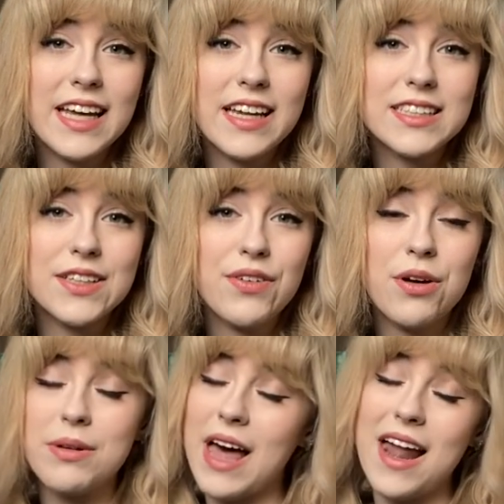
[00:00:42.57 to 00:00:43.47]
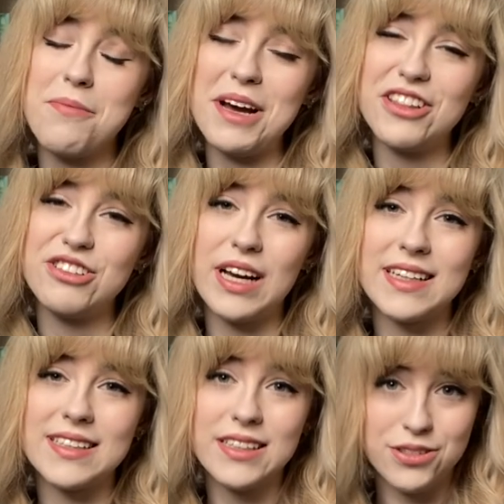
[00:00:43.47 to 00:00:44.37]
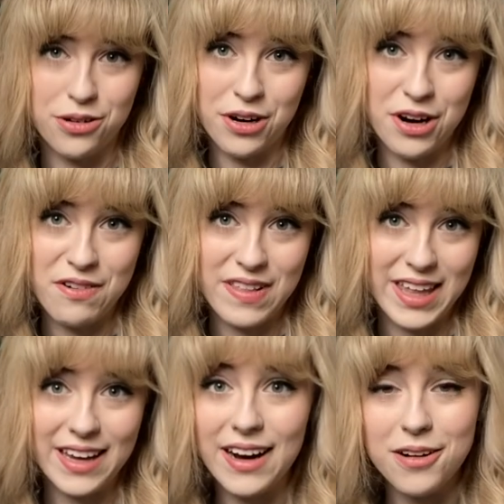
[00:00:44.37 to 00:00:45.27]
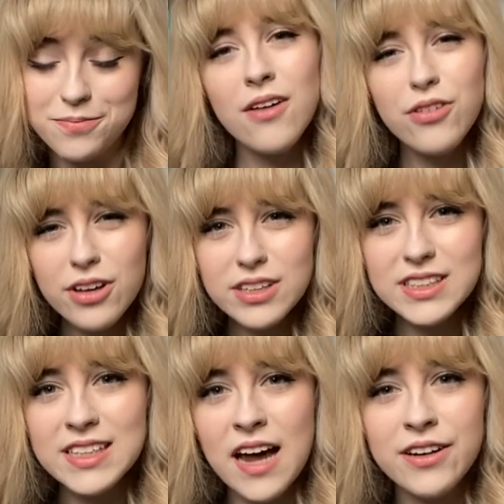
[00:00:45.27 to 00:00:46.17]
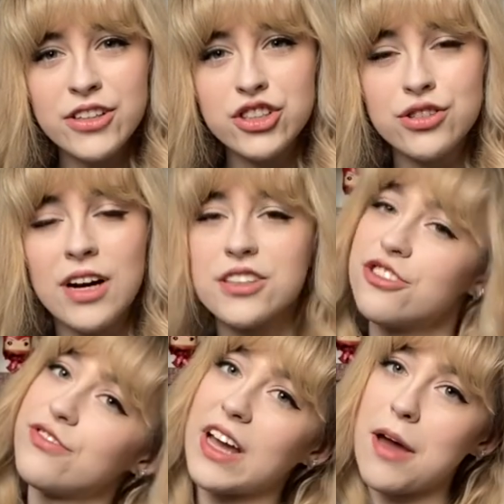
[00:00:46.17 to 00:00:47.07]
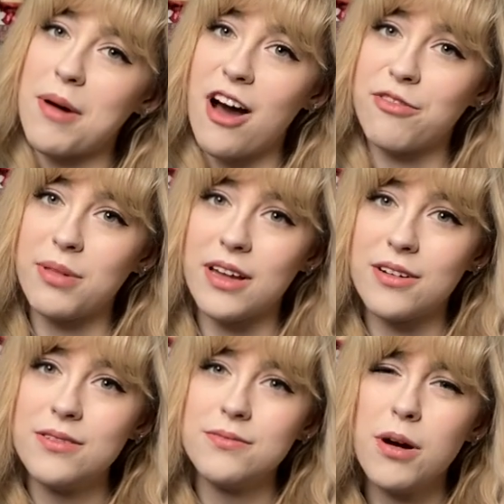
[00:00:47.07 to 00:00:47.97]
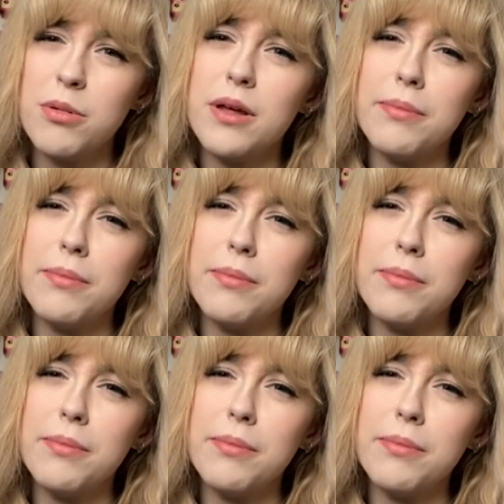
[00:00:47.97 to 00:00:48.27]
interview with Annabeth Chase, the daughter of Athena. If you could design a new structure for Chem Half-Blood, what would it